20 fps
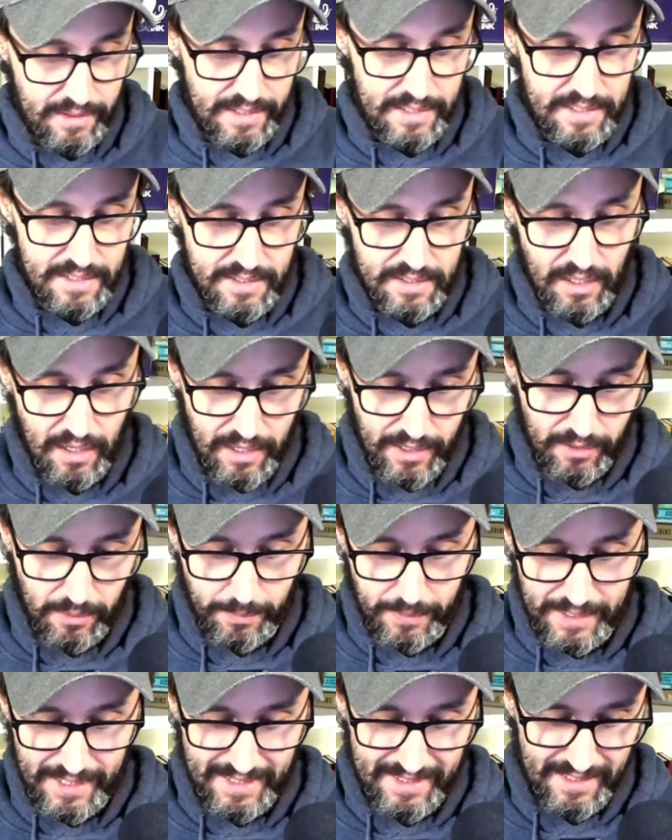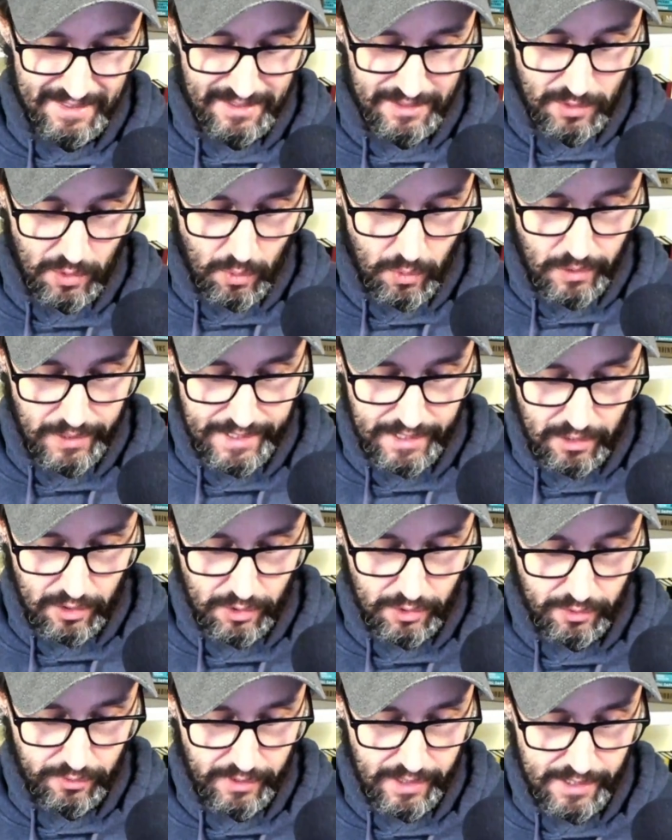like this style, but it doesn't
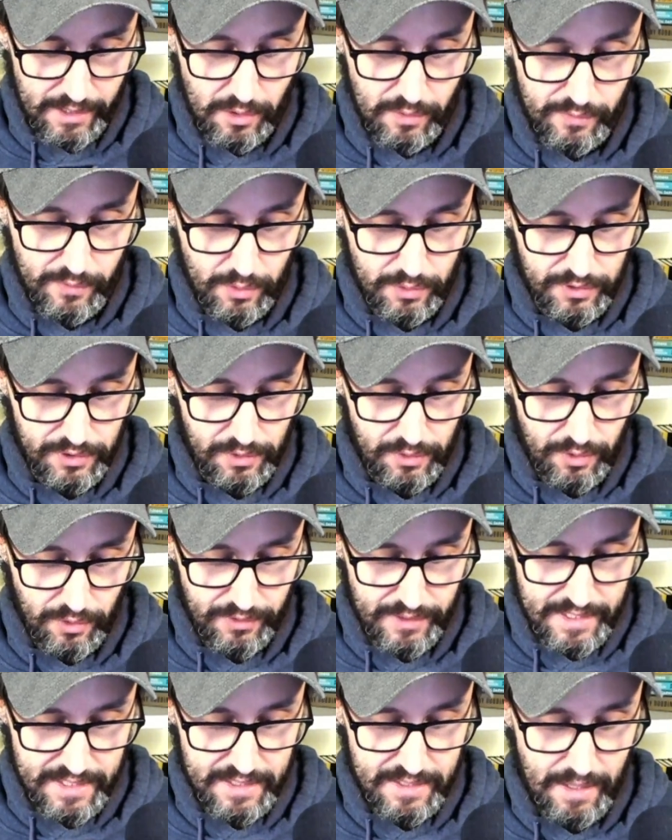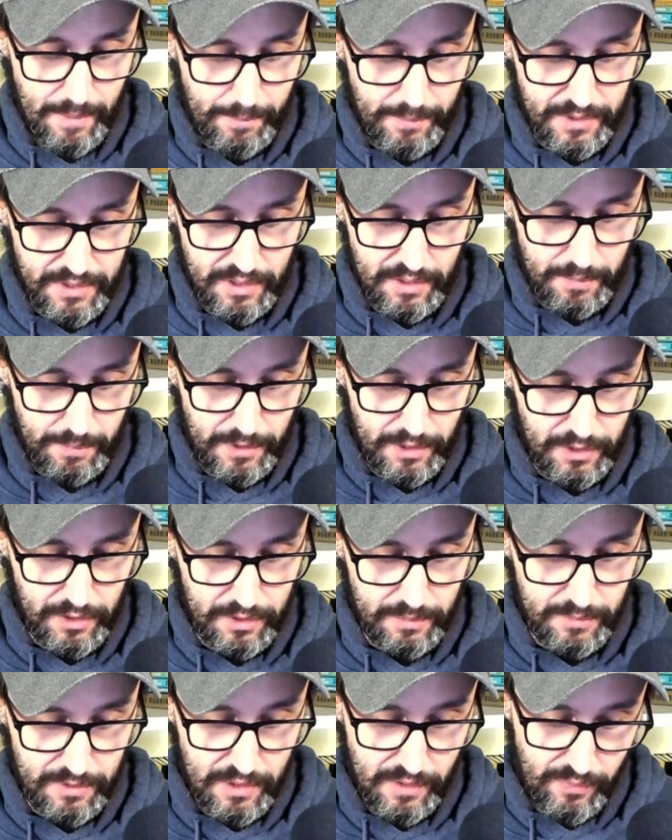quite look right, you've also got these numbers at the
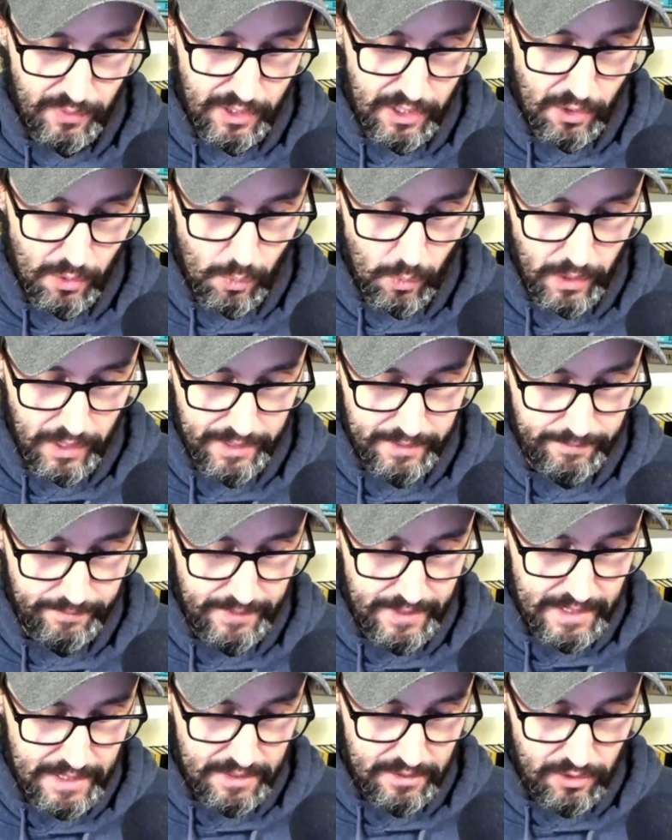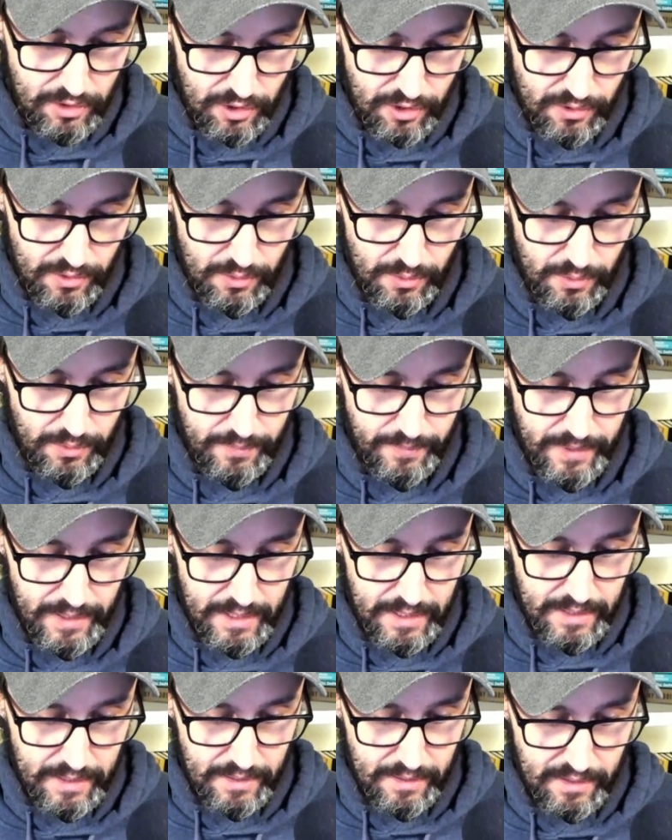bottom. So if we go 1,
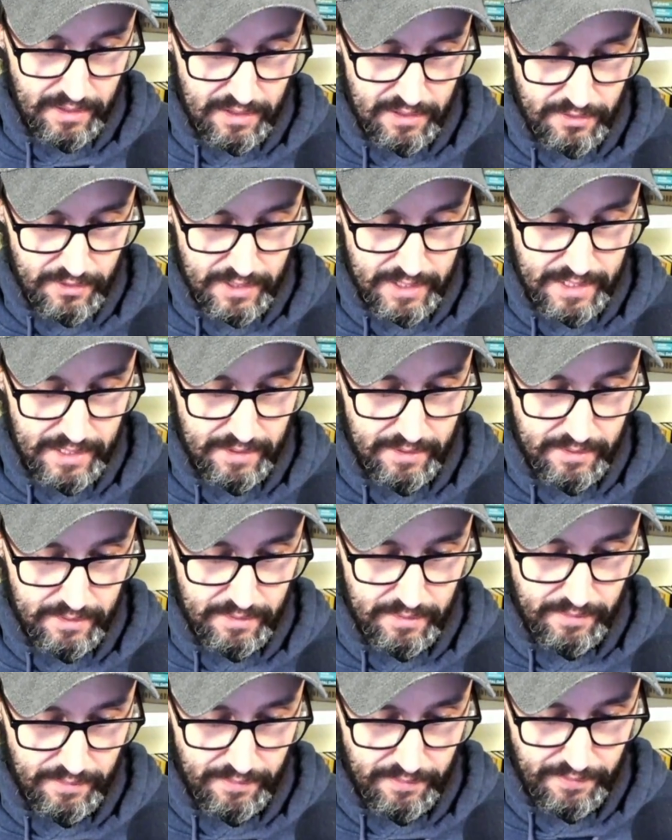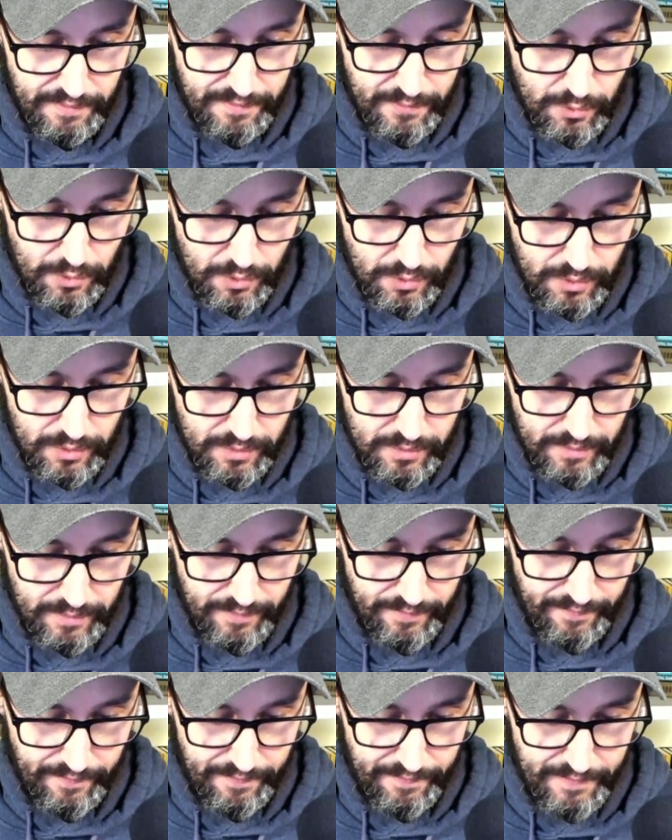2, 3,
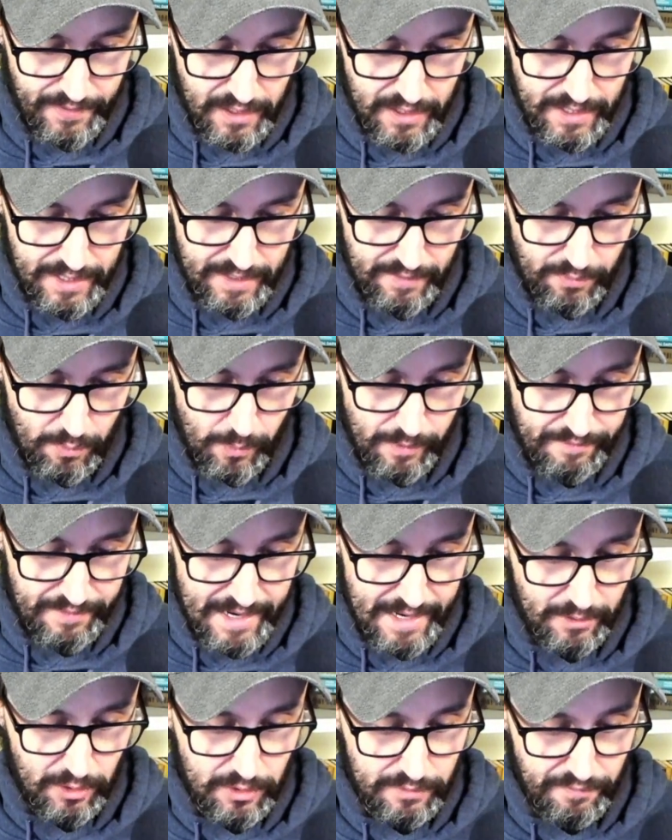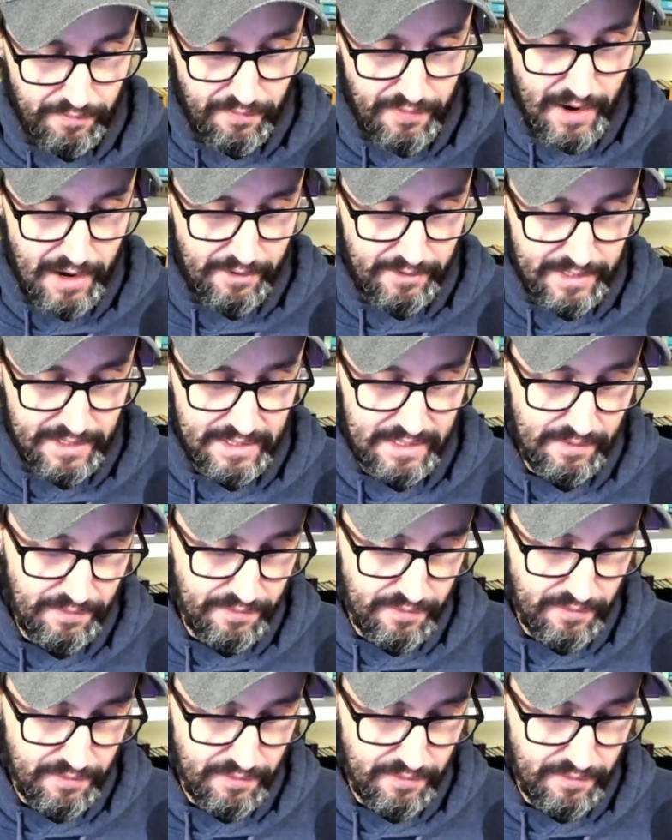4, 5, we've now got very